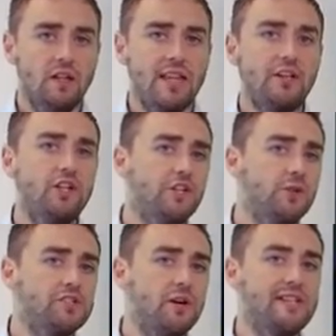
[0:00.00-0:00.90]
Now, you can
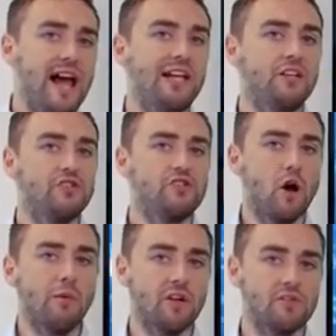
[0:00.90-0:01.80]
also tailor your
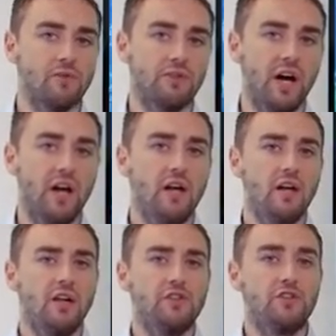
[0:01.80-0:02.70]
stop loss order
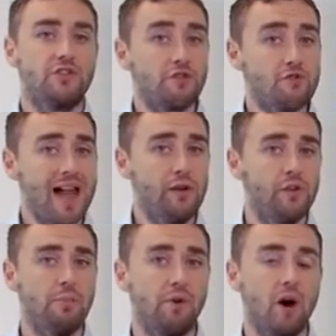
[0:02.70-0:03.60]
to trail
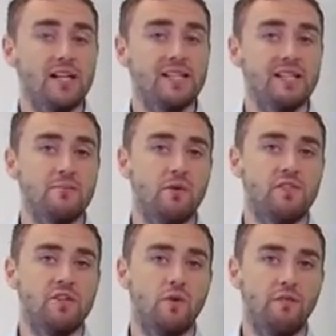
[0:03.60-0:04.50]
the price as it
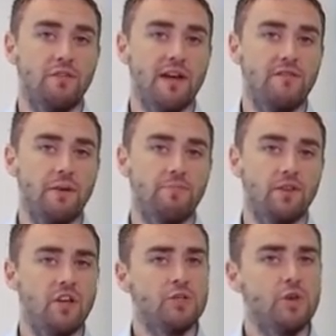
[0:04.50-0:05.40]
moves in your favour.
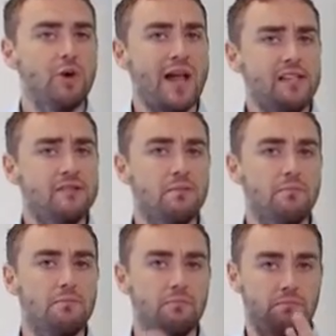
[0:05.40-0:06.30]
So as you enter
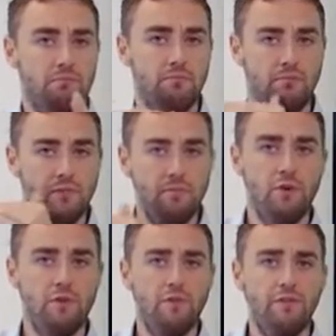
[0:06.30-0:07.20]
the
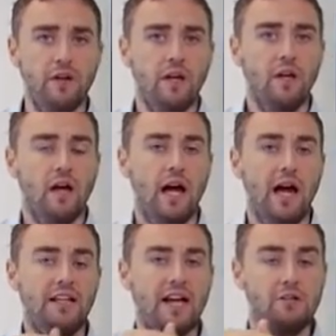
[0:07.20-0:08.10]
move
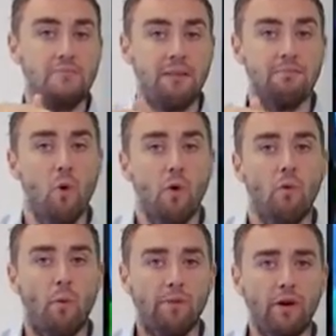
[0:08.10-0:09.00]
and you make more and
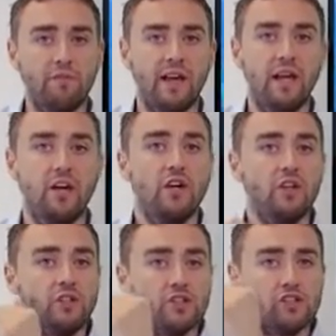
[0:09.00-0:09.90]
more profit,
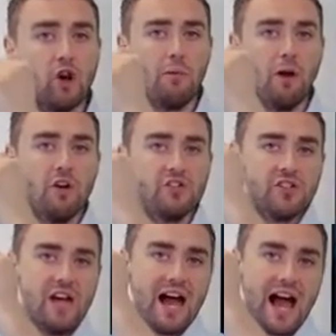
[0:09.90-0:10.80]
your stop
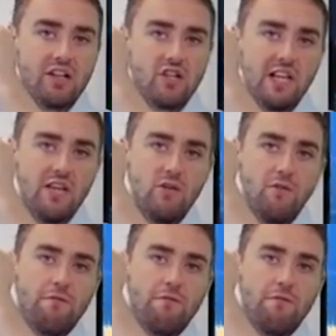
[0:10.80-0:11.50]
loss actually